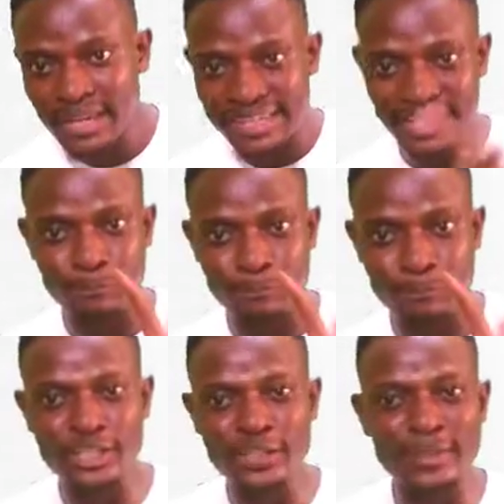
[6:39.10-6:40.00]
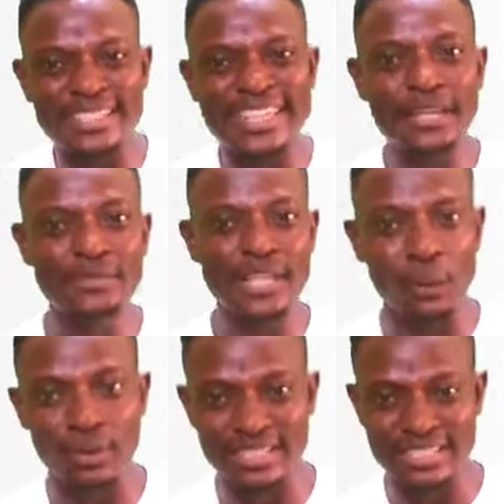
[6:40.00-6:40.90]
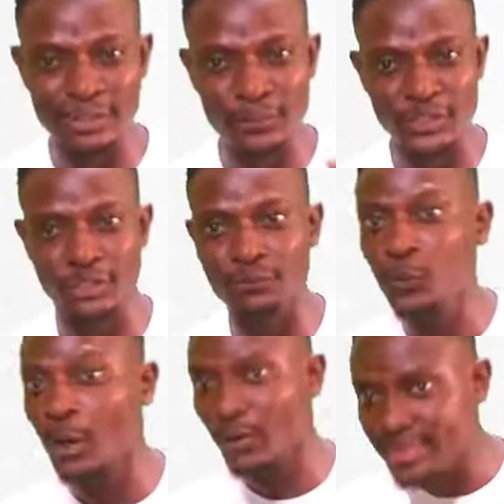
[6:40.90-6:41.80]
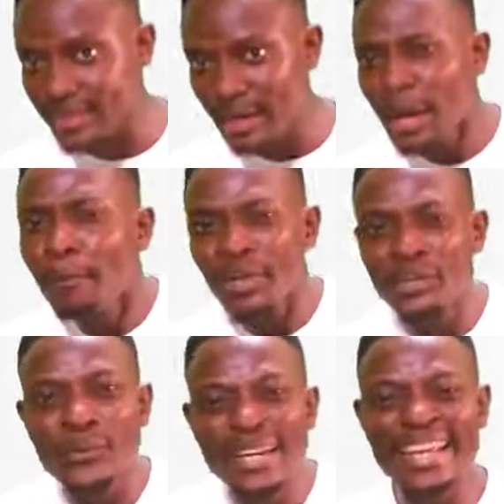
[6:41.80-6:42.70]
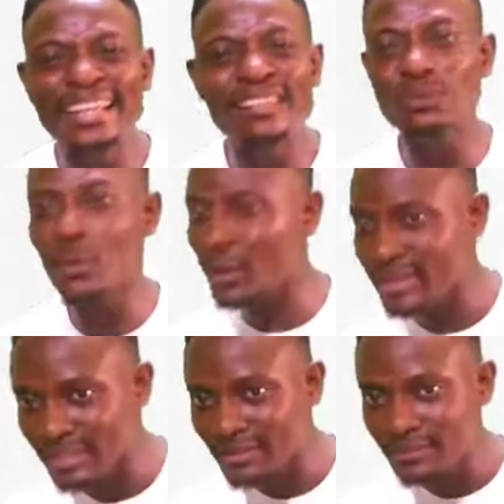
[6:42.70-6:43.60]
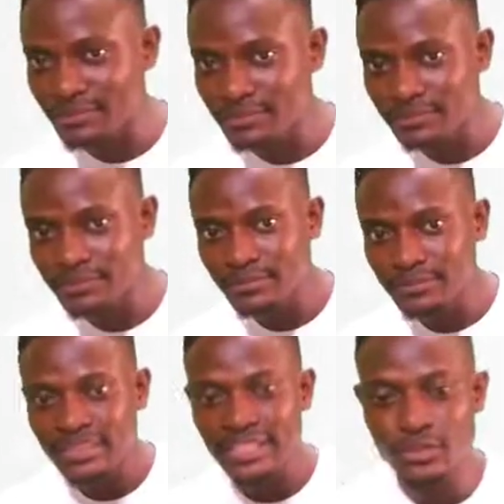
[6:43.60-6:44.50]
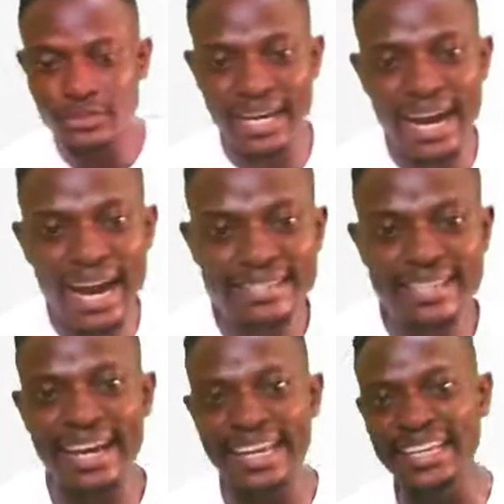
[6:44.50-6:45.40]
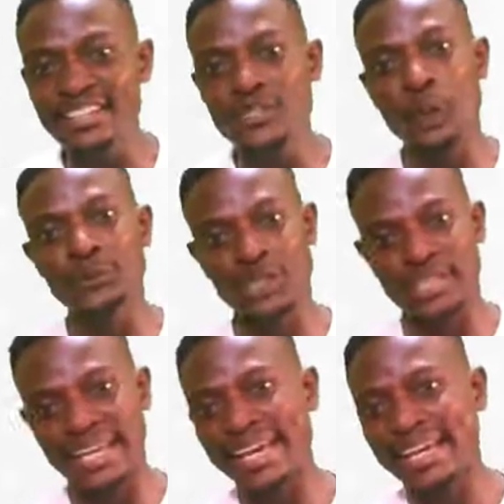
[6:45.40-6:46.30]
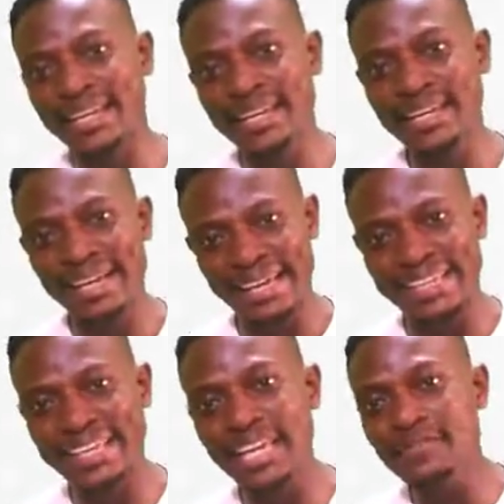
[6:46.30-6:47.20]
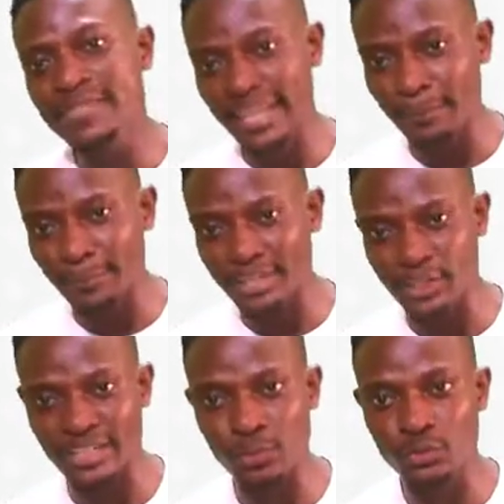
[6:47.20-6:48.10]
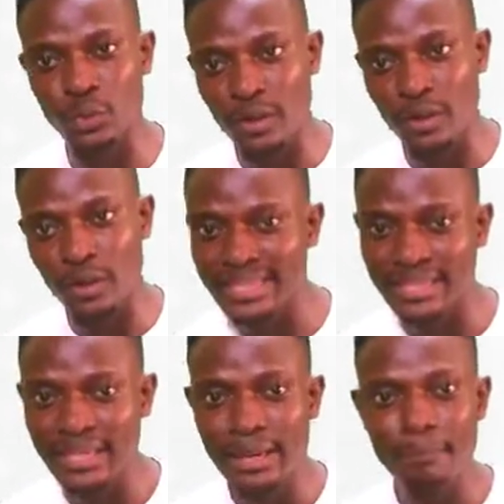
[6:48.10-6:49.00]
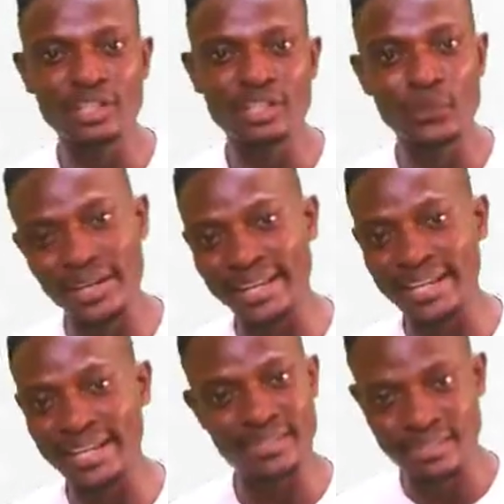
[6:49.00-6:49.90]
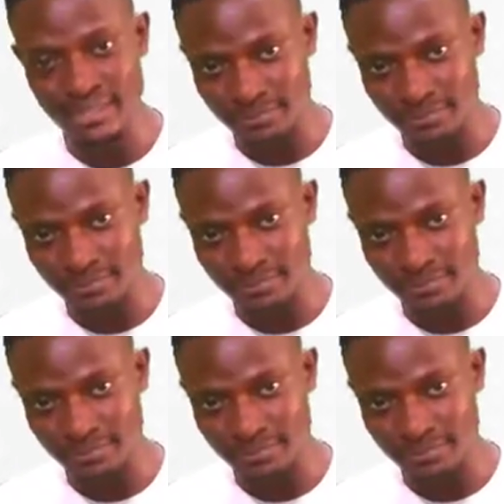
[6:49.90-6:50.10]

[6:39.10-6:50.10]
The impression this person gives here is the impression of wealth, but it really isn't wealthy. So the answer is option A. It gives the impression that he was wealthy, but it really isn't.